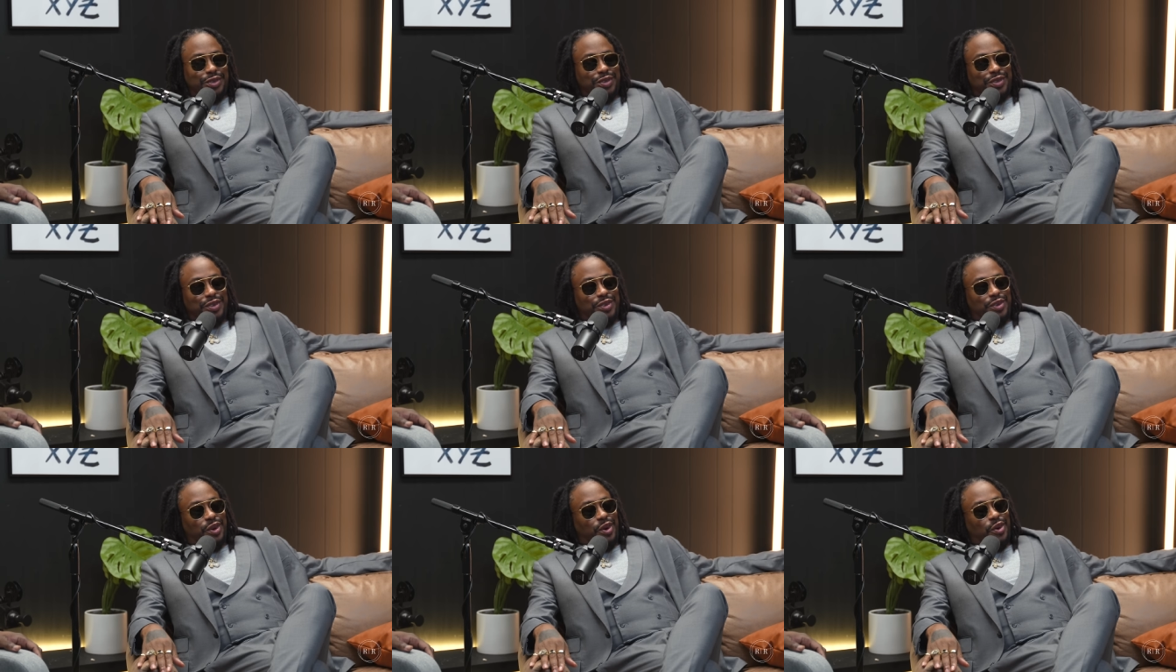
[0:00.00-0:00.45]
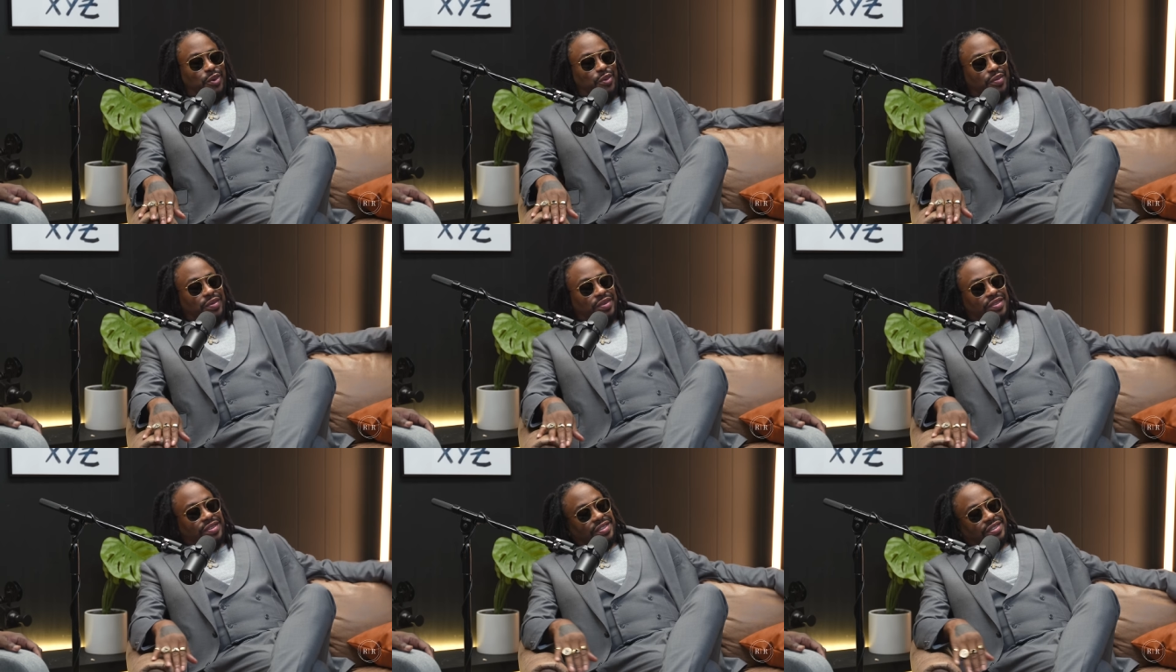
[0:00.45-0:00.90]
you know,
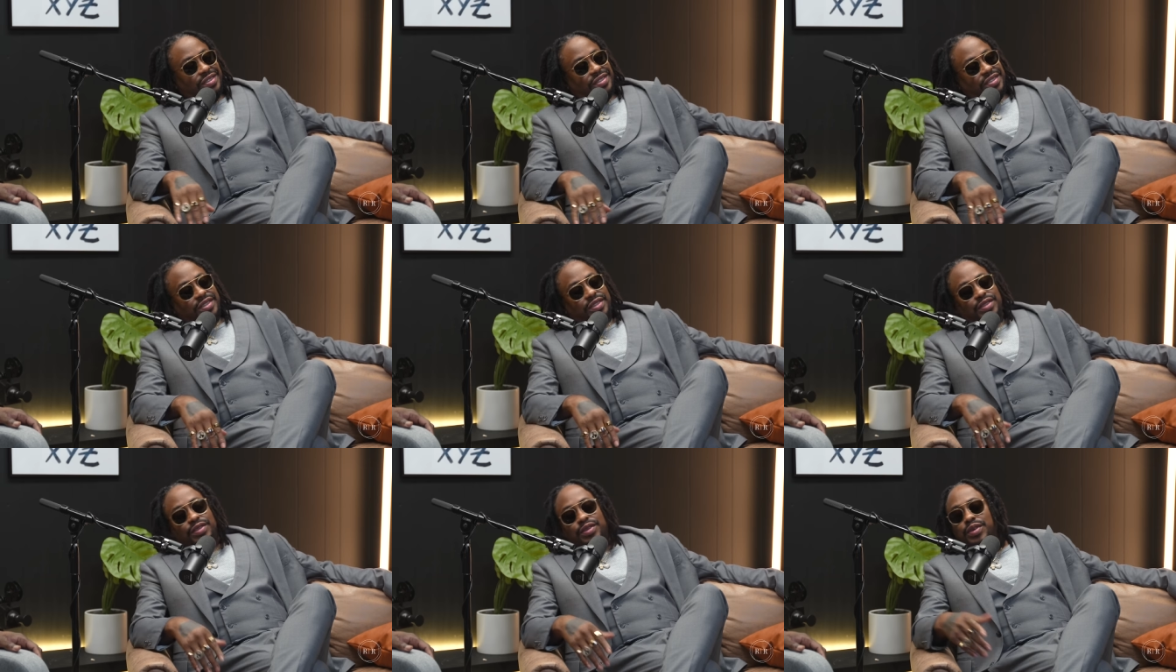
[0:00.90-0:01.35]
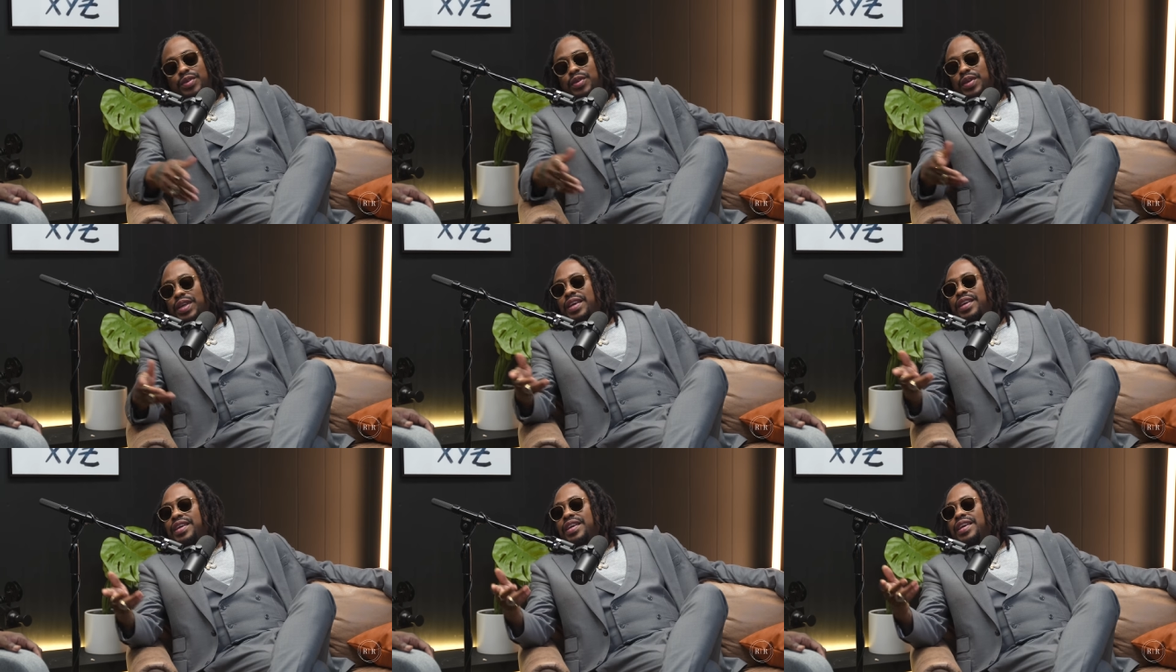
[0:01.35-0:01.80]

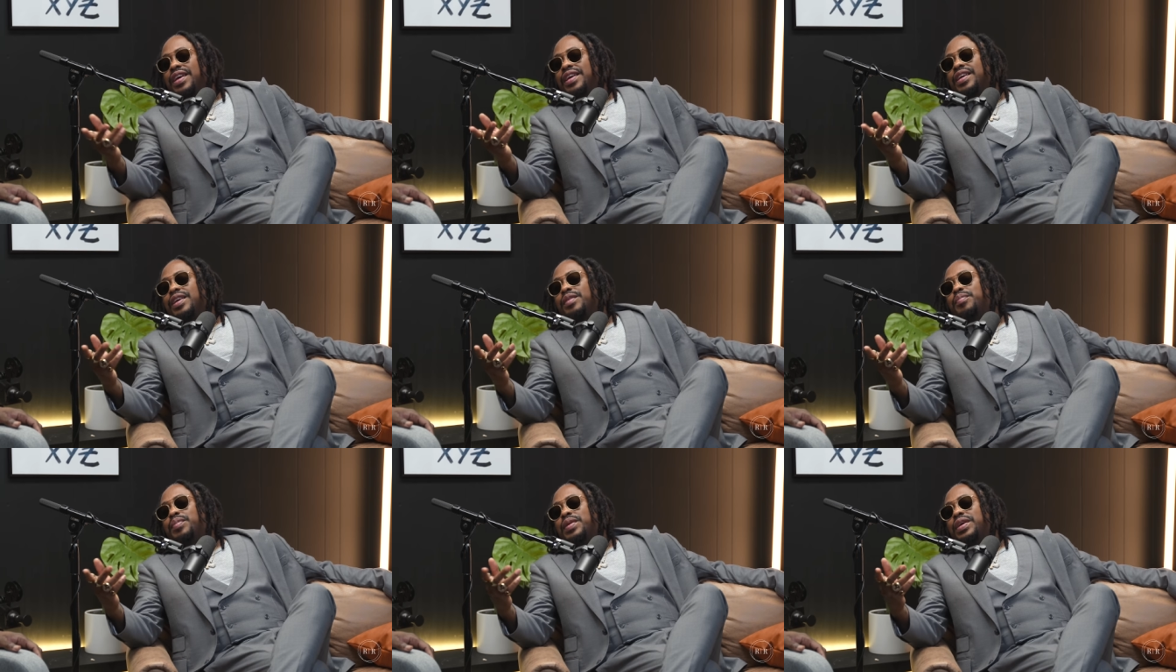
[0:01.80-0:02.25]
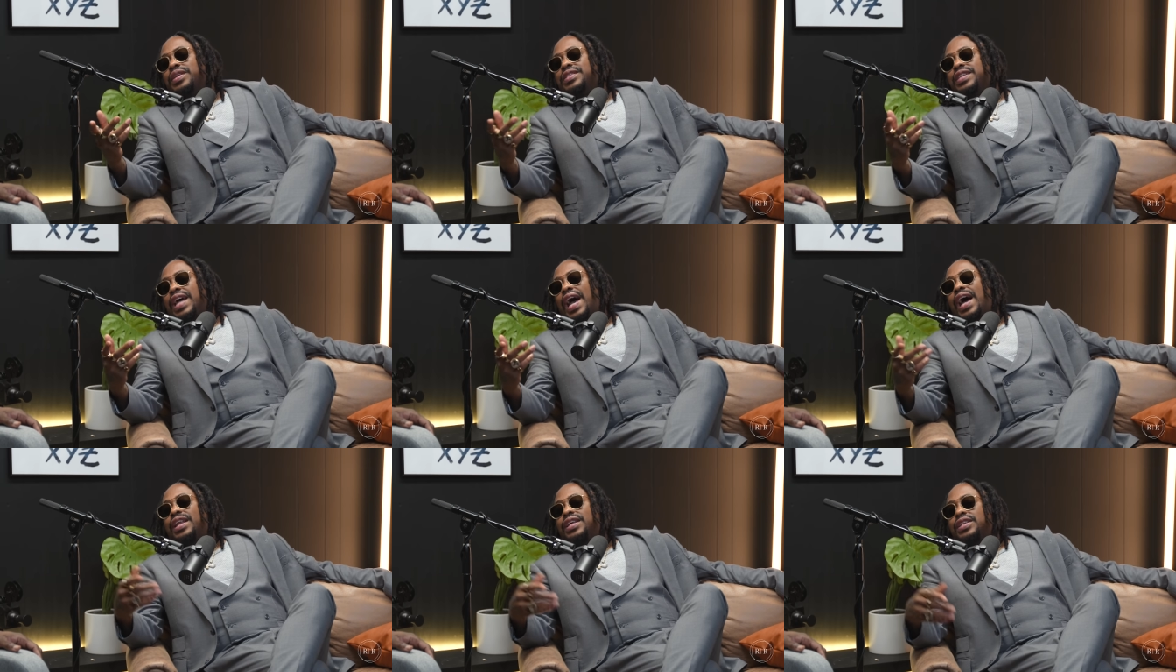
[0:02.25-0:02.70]
it can be a
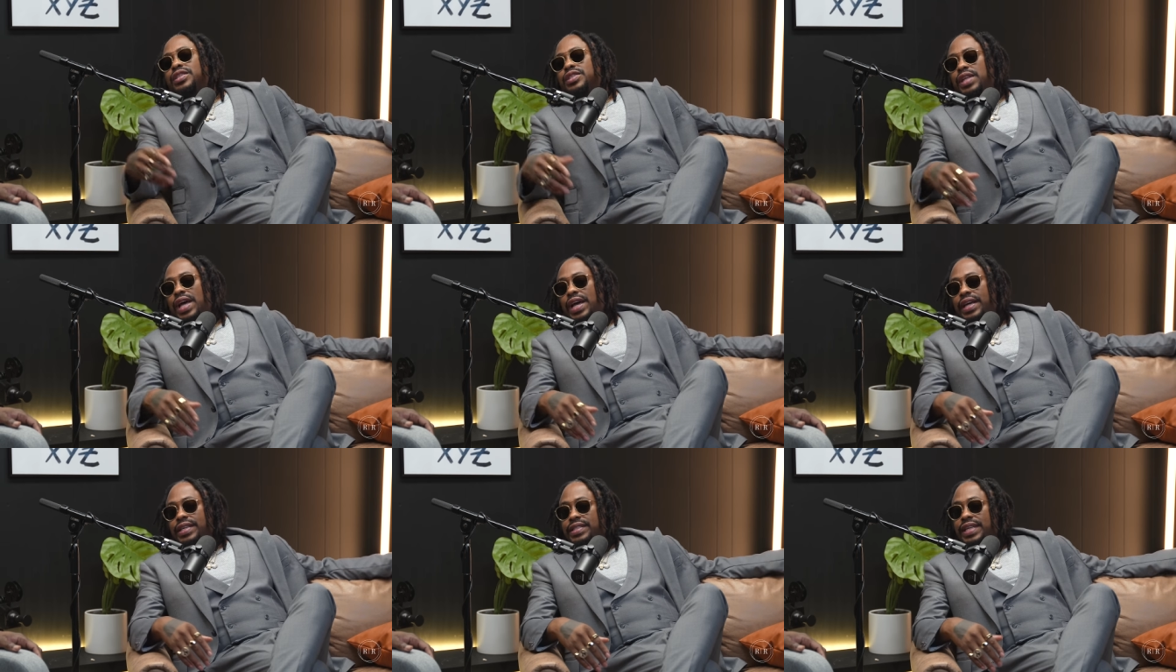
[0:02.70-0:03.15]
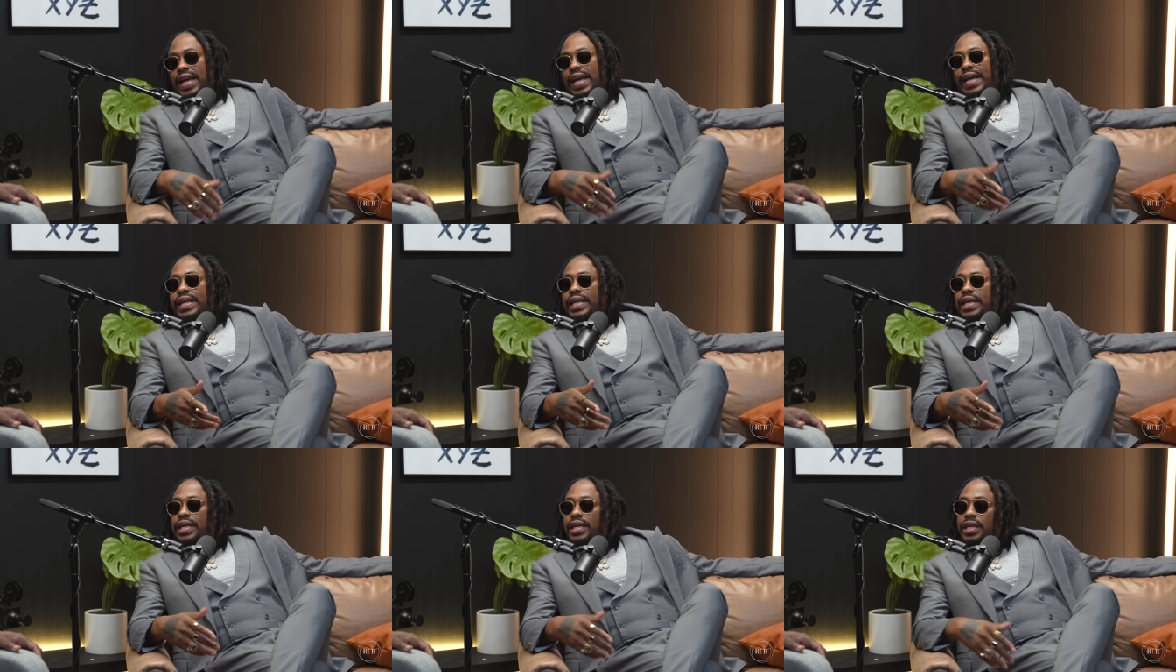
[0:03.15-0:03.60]
challenge, like
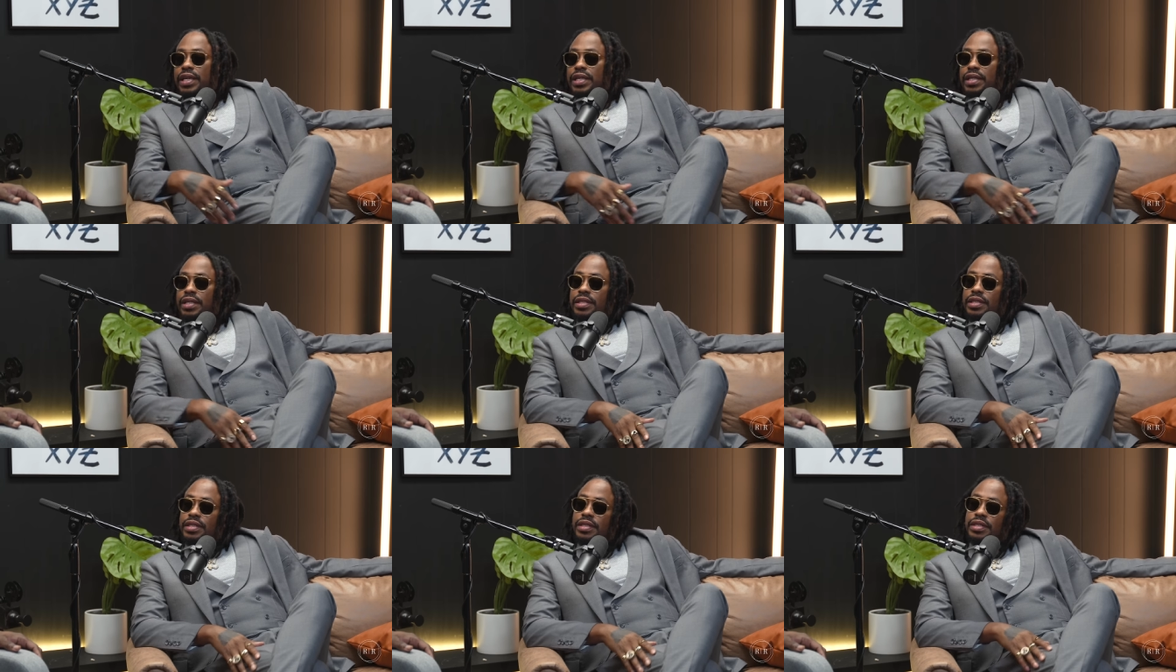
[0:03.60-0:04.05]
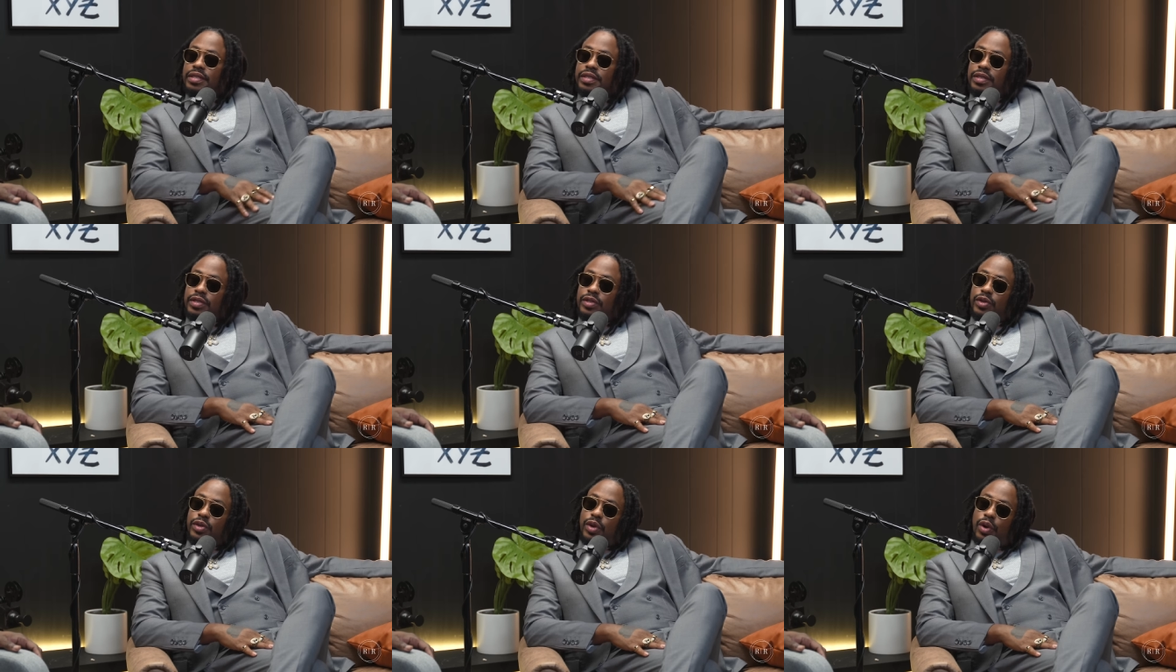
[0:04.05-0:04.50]
dating and,
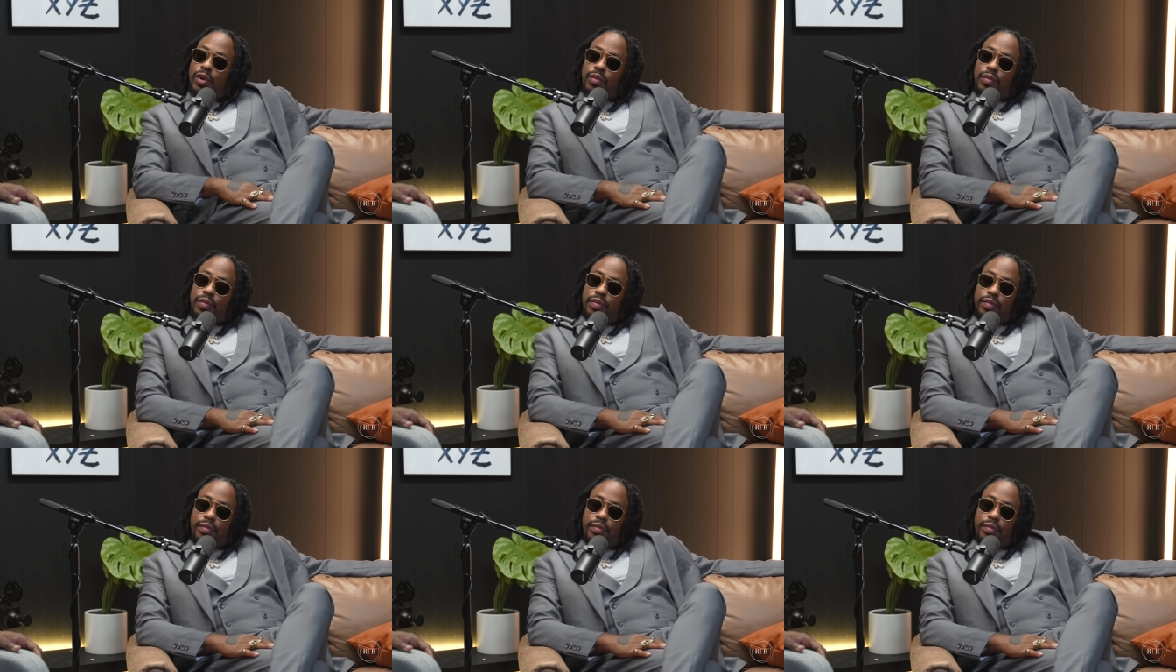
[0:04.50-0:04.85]
you know,